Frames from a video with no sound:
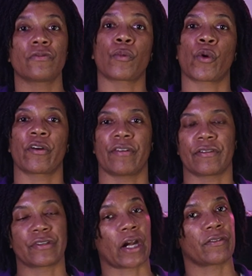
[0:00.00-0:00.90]
for more fun
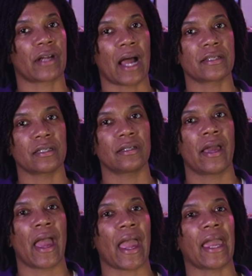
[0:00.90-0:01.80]
photography content,
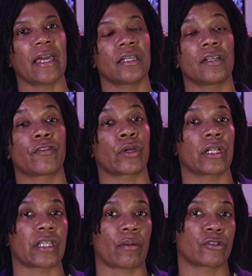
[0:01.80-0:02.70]
and if there are any
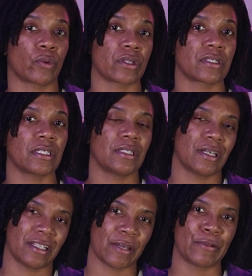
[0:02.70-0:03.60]
topics you want to see,
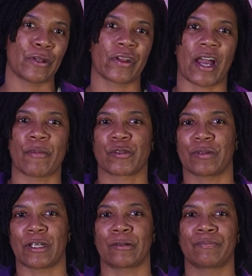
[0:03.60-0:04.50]
let me know in the comments
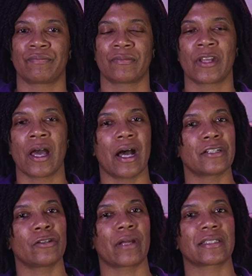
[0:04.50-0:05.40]
below.
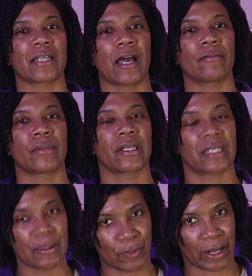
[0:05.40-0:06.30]
Until next time,
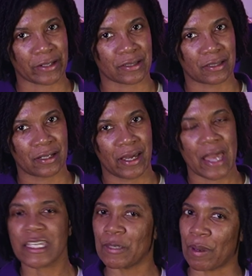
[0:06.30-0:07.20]
keep practicing,
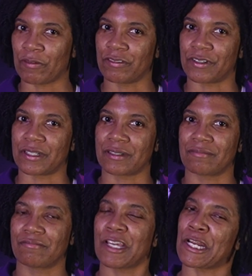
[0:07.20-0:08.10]
keep having fun,
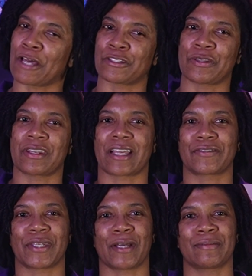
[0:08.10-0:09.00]
and I'll see you in the next
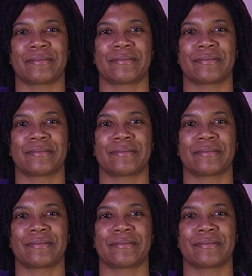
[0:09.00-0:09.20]
video.